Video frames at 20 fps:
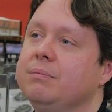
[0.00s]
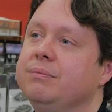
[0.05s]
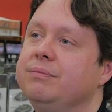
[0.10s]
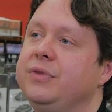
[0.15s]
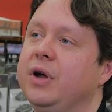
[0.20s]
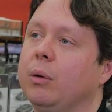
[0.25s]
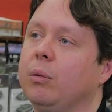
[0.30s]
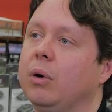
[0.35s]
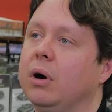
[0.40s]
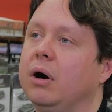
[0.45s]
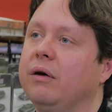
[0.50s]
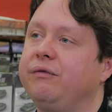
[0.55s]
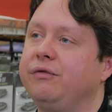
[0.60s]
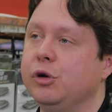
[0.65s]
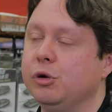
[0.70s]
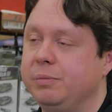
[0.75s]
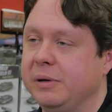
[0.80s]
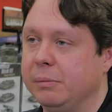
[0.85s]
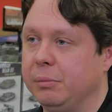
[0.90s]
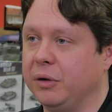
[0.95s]
There were a
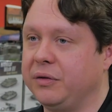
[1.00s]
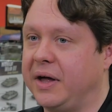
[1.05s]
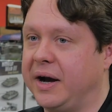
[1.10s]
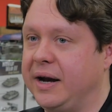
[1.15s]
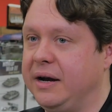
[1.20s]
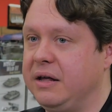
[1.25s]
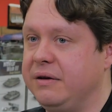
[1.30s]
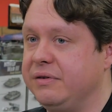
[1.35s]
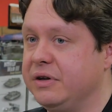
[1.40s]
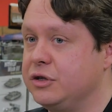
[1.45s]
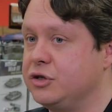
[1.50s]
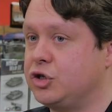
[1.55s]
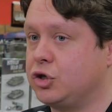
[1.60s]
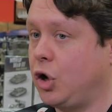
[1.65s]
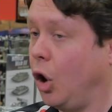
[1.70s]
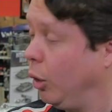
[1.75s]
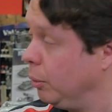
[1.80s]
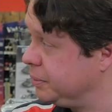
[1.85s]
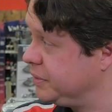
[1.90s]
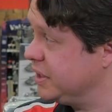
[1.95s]
few people that had even
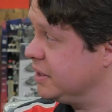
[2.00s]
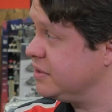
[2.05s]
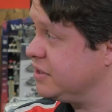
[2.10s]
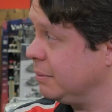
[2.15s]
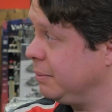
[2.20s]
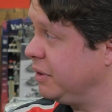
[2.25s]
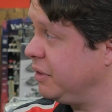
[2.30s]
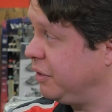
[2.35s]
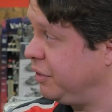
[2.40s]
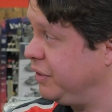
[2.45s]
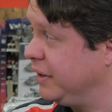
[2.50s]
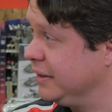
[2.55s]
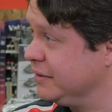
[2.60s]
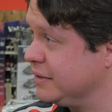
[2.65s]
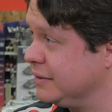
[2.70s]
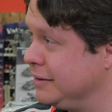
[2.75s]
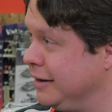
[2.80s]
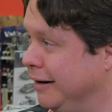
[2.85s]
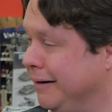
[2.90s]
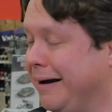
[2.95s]
sculpted some of the things
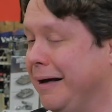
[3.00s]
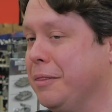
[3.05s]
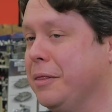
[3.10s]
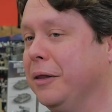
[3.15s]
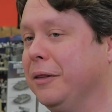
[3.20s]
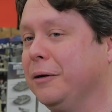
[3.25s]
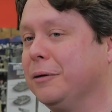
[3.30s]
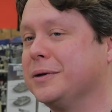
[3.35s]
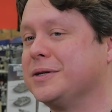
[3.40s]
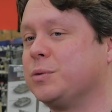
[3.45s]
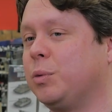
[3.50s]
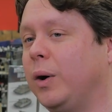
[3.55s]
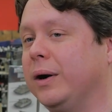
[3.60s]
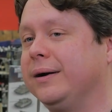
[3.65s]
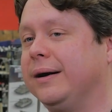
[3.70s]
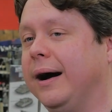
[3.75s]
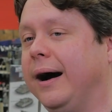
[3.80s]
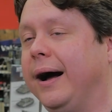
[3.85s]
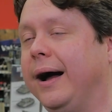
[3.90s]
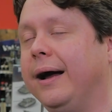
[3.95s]
in there, and then there was one
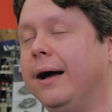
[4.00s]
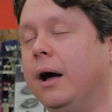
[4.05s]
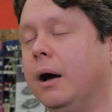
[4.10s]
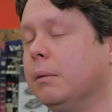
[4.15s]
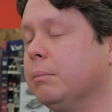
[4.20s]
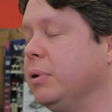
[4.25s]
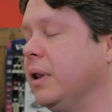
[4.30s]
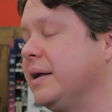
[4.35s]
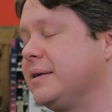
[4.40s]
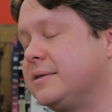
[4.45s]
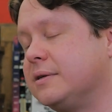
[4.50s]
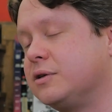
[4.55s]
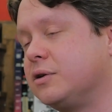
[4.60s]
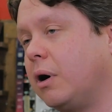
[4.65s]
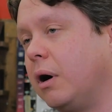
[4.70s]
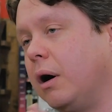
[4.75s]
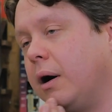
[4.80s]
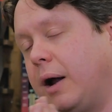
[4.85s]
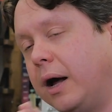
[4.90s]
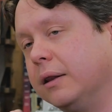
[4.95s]
guy, bless his
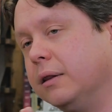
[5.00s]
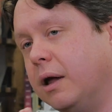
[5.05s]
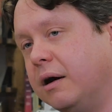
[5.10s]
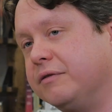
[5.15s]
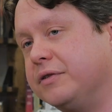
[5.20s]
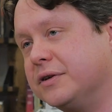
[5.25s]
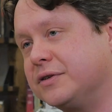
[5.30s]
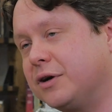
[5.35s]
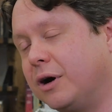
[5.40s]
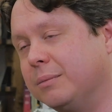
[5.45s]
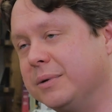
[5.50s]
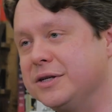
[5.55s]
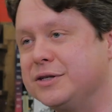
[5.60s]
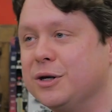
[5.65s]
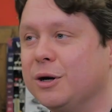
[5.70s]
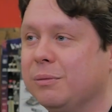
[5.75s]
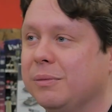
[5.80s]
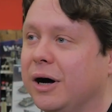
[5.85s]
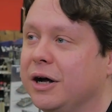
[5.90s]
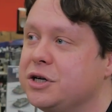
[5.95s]
heart, I love this army
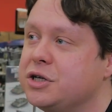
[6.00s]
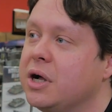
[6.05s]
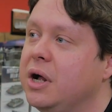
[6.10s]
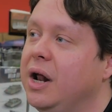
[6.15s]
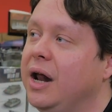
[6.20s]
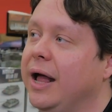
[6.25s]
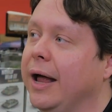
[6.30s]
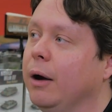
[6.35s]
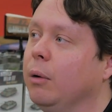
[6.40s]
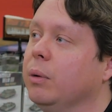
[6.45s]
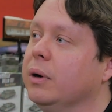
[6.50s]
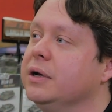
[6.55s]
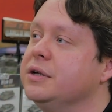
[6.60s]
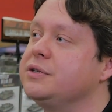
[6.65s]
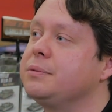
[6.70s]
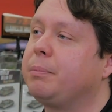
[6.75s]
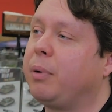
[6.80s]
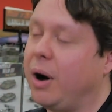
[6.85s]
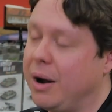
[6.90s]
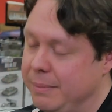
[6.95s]
so much. It
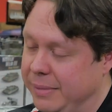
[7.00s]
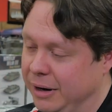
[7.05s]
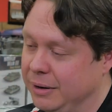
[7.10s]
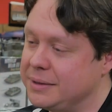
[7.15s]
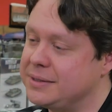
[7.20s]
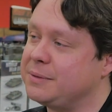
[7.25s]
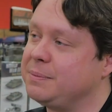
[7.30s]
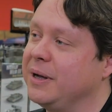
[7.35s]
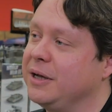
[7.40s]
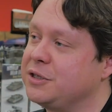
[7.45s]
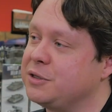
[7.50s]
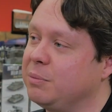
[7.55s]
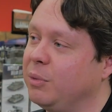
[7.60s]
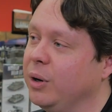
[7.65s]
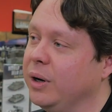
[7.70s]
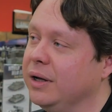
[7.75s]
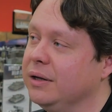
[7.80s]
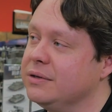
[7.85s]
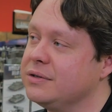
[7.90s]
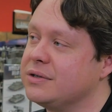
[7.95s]
was Primaris Space
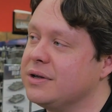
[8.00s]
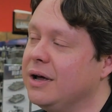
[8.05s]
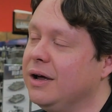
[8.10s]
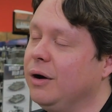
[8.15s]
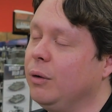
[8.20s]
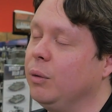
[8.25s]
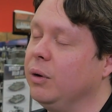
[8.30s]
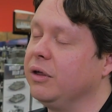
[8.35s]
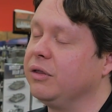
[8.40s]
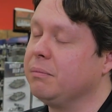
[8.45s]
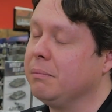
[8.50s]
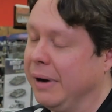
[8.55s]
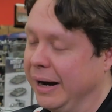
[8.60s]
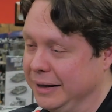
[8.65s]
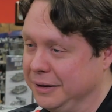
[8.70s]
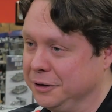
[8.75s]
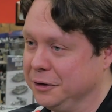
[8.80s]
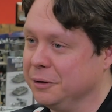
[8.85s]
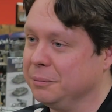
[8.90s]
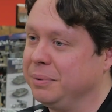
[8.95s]
Marines with My
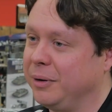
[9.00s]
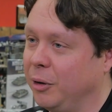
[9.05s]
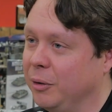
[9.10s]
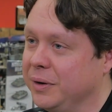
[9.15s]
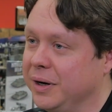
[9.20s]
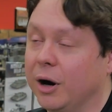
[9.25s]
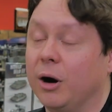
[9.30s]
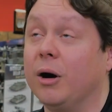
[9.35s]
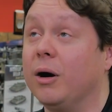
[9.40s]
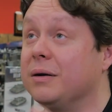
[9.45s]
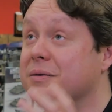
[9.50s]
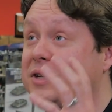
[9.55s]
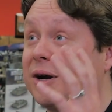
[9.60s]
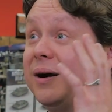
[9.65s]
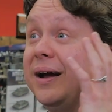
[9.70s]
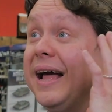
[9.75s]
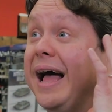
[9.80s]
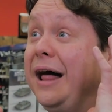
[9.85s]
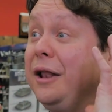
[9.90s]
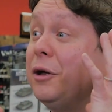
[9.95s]
Little Pony,
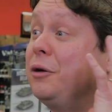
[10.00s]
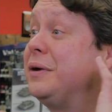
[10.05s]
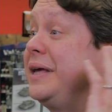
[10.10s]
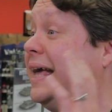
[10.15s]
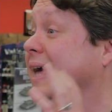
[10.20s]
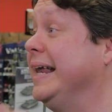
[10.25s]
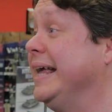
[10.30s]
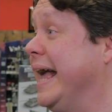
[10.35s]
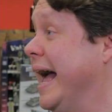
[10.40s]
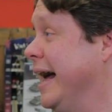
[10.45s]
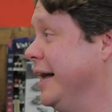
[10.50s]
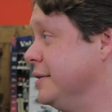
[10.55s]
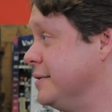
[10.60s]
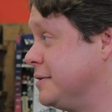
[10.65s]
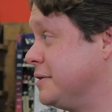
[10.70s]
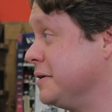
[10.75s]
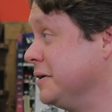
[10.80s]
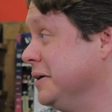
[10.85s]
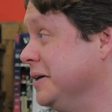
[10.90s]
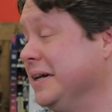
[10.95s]
Hello Kitty
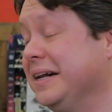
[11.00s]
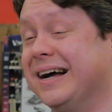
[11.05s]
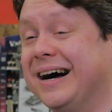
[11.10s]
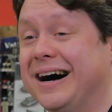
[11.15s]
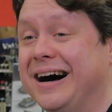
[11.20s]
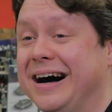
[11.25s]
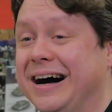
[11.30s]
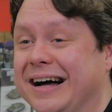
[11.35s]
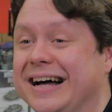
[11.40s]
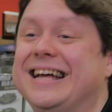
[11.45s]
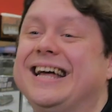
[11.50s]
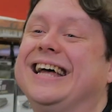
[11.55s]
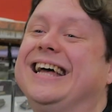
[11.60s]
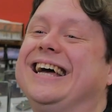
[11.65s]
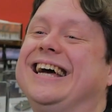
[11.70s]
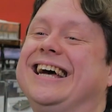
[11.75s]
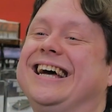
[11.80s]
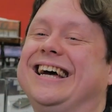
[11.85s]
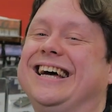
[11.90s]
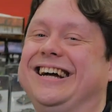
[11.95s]
heads.
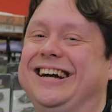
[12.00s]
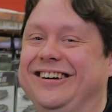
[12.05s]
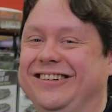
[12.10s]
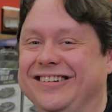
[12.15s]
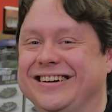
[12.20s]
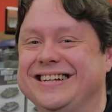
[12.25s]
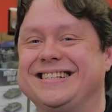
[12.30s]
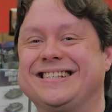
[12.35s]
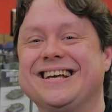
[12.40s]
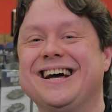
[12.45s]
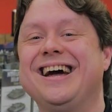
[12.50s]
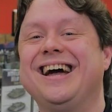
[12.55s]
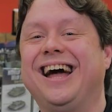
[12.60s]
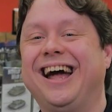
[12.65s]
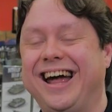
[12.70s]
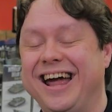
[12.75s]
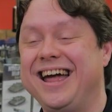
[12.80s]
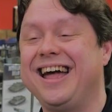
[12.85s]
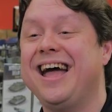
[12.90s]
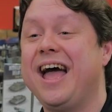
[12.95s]
It was,
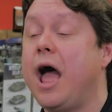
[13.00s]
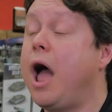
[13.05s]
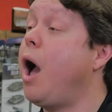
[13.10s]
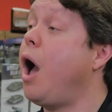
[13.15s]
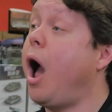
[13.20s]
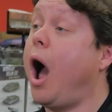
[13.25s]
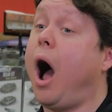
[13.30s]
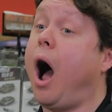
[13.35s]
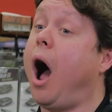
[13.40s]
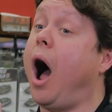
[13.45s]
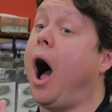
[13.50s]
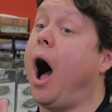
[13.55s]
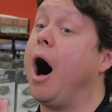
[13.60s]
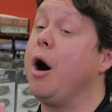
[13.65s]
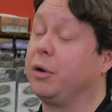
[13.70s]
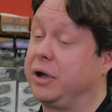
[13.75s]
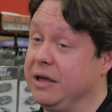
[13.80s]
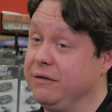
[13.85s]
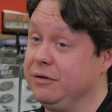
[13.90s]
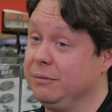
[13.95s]

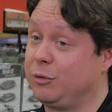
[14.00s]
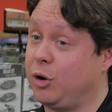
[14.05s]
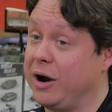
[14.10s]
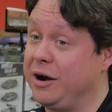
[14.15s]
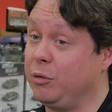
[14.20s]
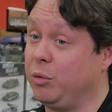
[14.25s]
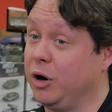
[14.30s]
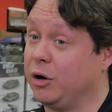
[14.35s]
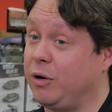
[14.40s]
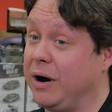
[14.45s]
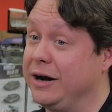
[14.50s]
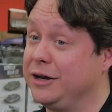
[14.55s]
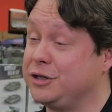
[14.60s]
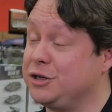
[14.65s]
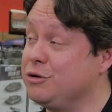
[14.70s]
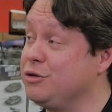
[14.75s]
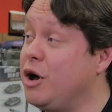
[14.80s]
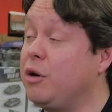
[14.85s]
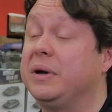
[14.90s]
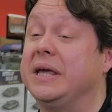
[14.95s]
I'll give him credit where credit due, though.